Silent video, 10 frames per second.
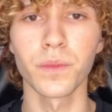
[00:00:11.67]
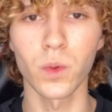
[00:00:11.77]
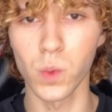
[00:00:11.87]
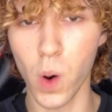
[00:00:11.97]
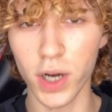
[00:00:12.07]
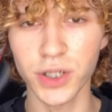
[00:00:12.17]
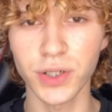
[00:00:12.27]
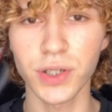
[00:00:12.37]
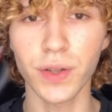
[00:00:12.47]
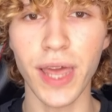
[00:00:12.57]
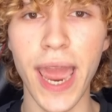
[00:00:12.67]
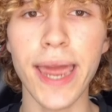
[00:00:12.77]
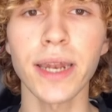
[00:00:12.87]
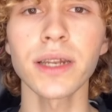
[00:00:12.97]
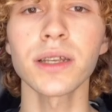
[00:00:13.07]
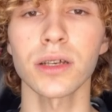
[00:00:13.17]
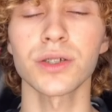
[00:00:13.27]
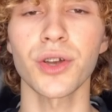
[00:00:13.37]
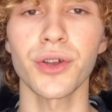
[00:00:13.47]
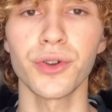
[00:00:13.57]
Watch until the end
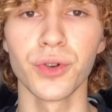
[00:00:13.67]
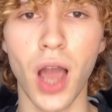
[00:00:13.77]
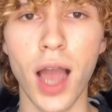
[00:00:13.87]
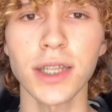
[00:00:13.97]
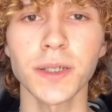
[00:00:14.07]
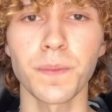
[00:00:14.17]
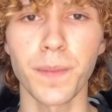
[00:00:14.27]
so you do not